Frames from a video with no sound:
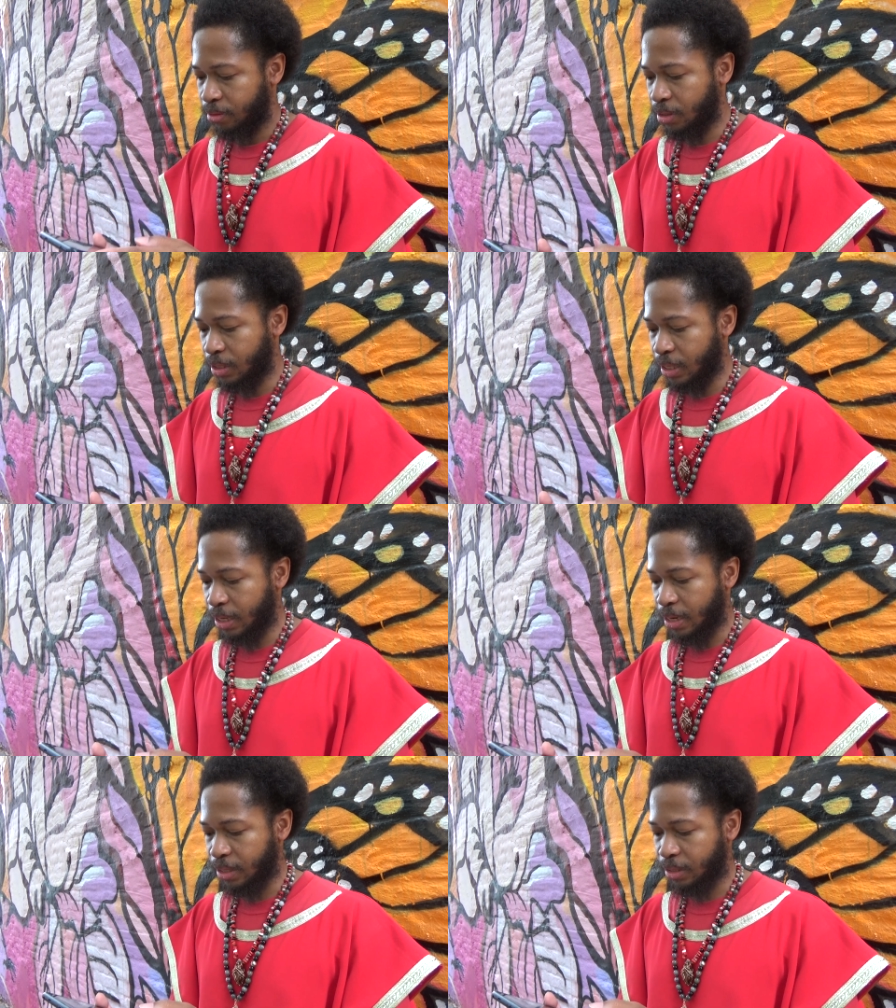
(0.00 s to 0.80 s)

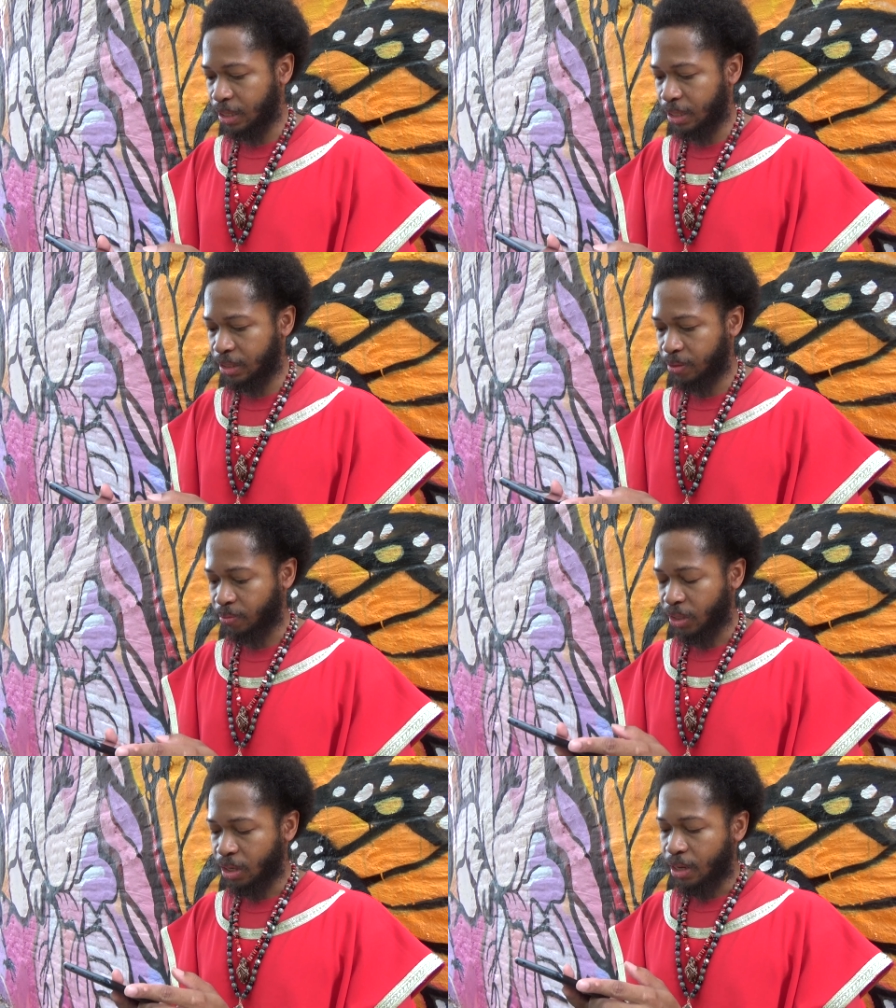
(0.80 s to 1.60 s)
Again, it says
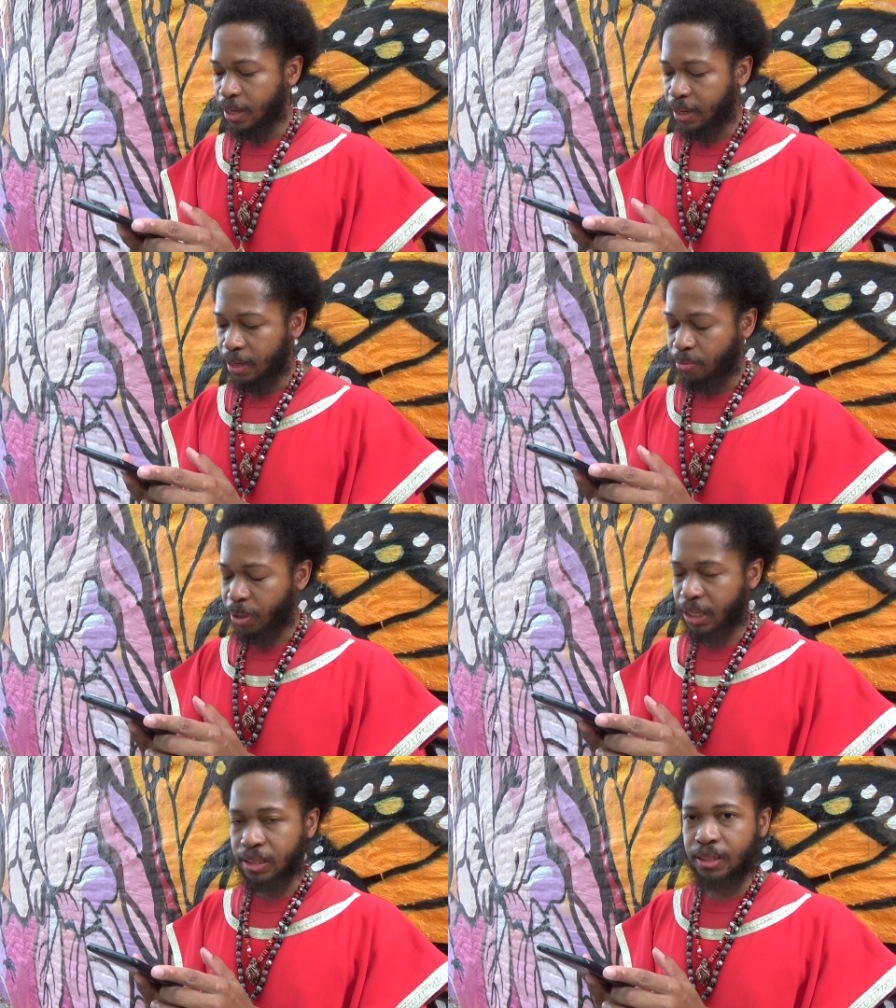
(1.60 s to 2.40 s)

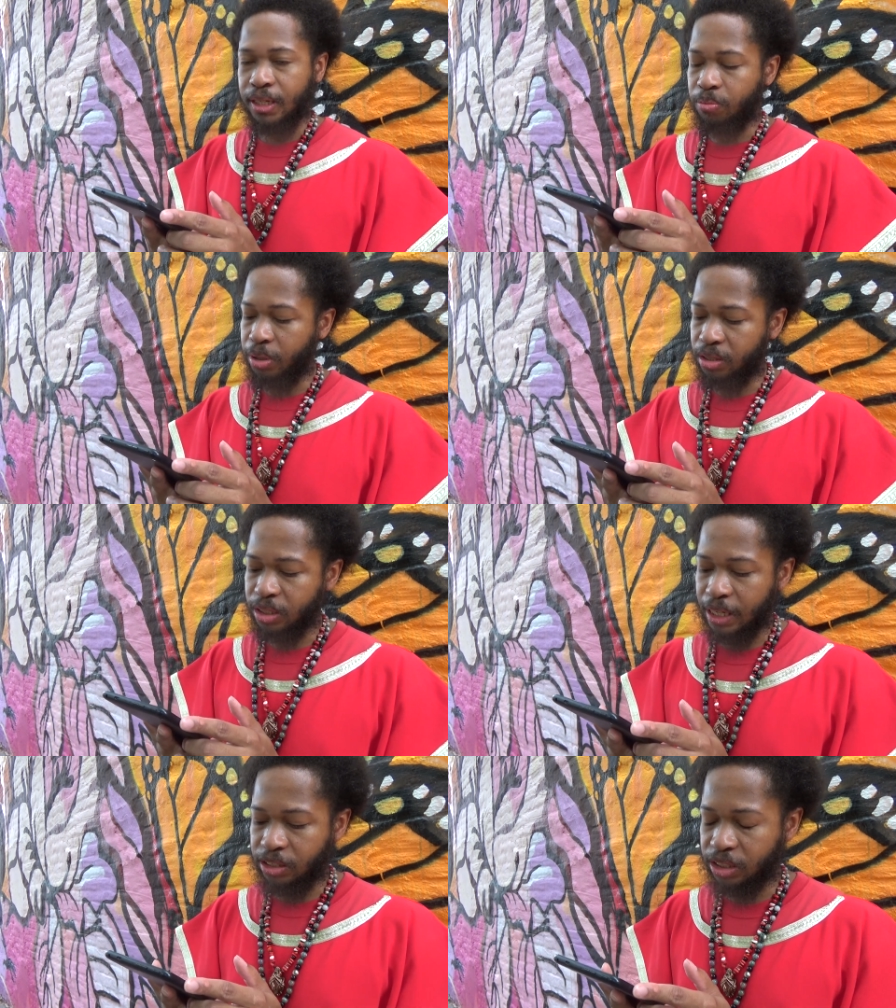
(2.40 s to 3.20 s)
Back in Second Peter
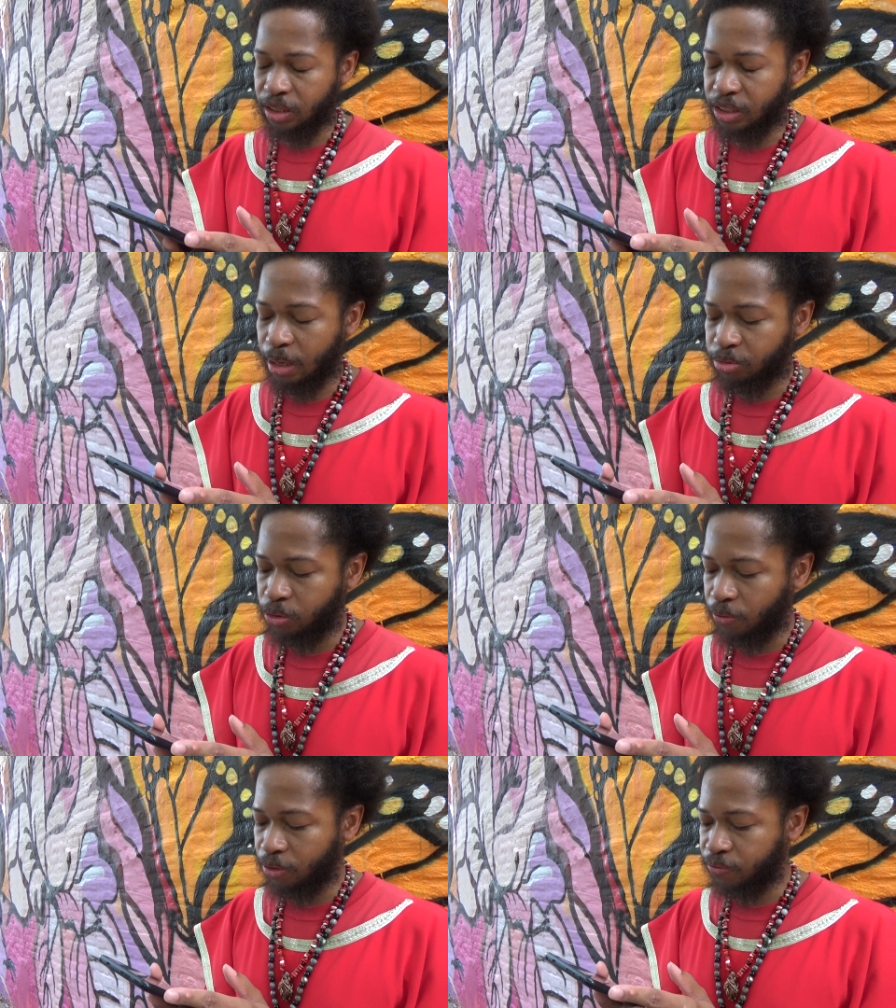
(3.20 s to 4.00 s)
chapter
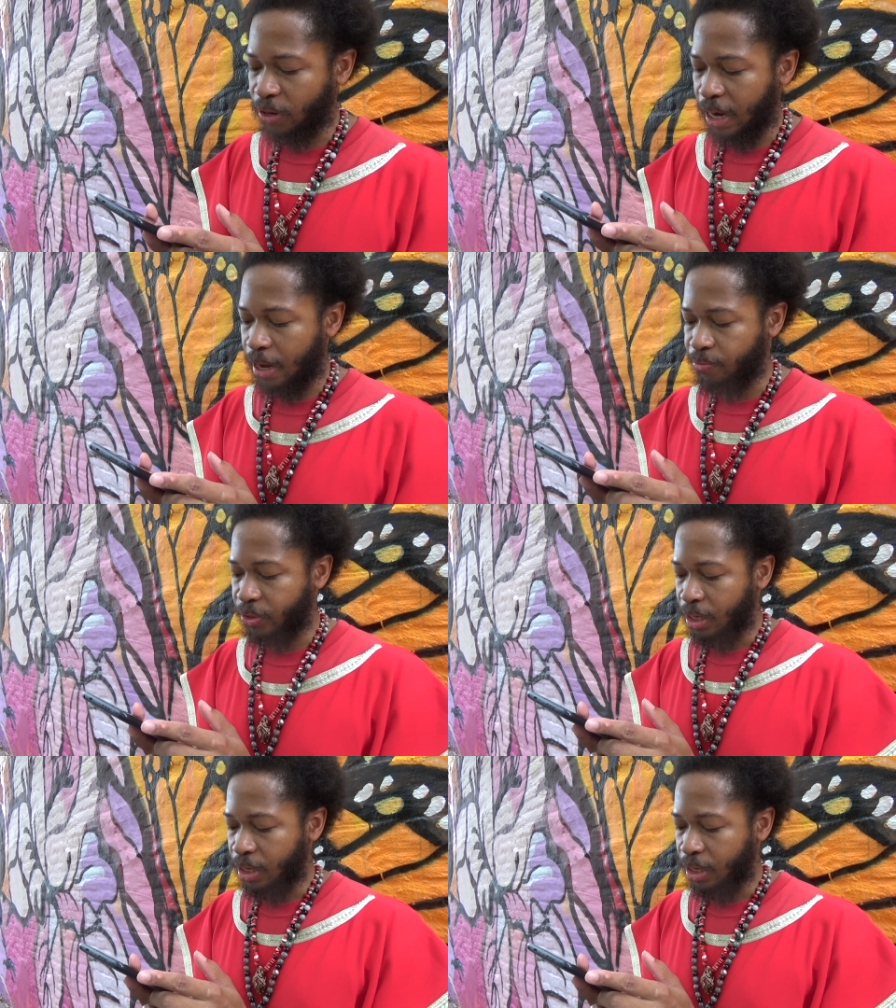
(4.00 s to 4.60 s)
2 verse 5.